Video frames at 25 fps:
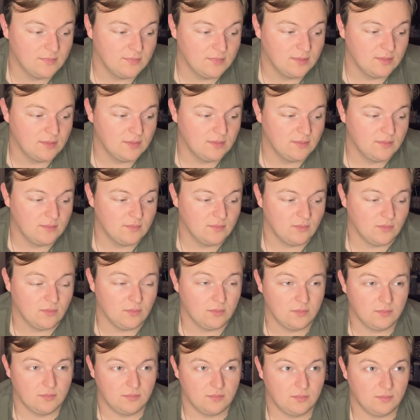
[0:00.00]

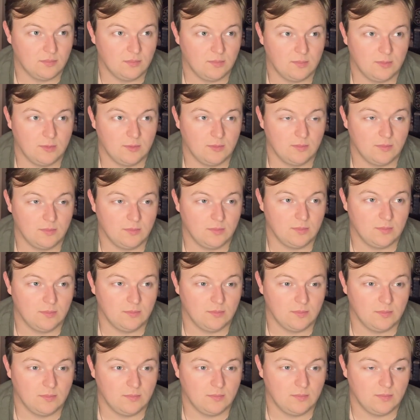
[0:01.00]
[no speech]